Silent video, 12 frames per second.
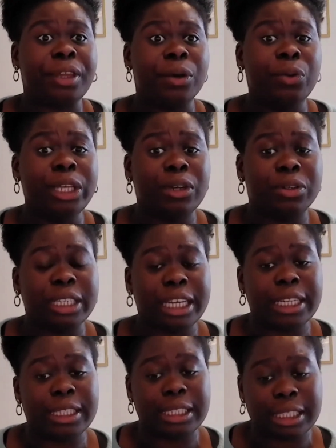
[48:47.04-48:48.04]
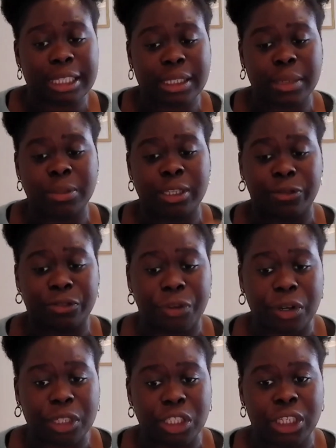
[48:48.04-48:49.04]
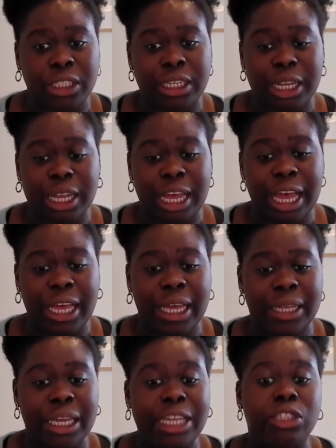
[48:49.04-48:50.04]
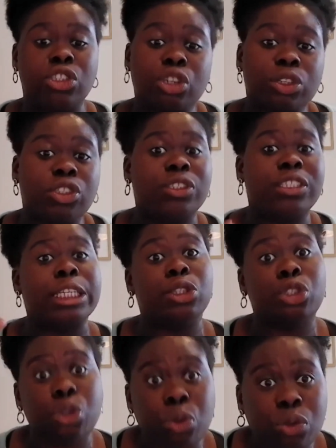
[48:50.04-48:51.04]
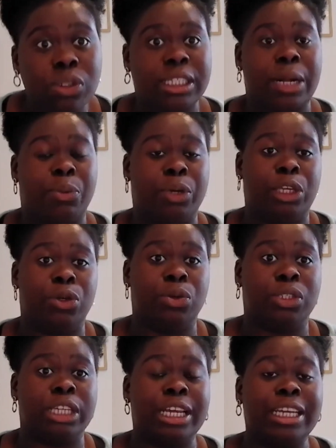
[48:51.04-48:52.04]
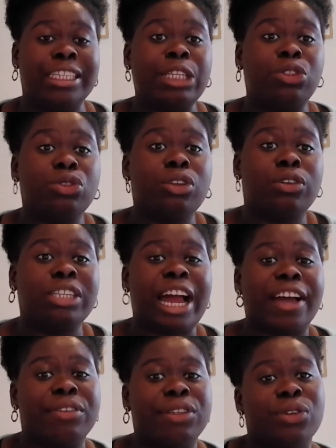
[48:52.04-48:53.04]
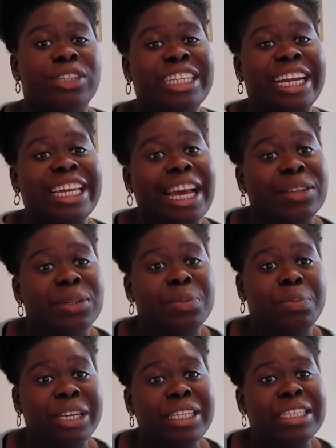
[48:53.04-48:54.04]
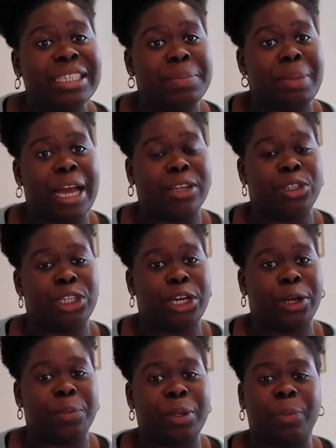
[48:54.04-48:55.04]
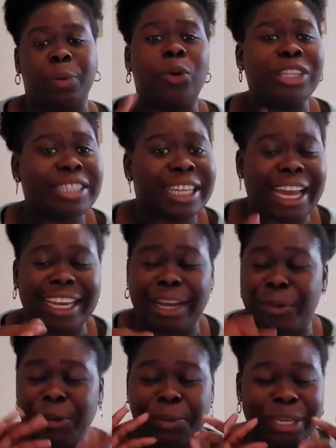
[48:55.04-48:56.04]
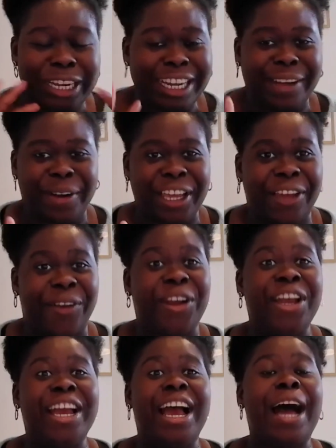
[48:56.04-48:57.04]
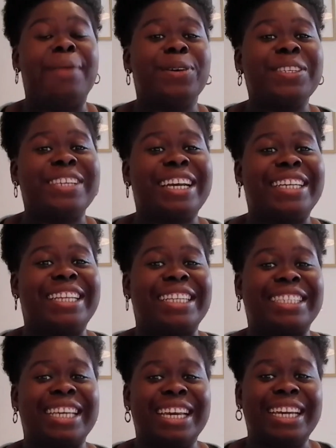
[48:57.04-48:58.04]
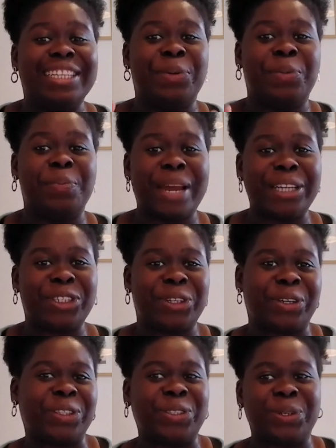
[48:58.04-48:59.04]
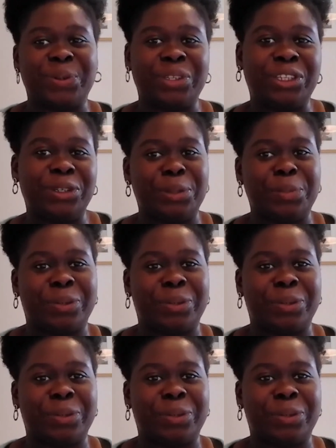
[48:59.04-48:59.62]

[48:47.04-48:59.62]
we create systems and function and structures and tools that we use that do not have a certain accountability back to young people. Once again, I want to be clear here. I'm not saying that the measure to youth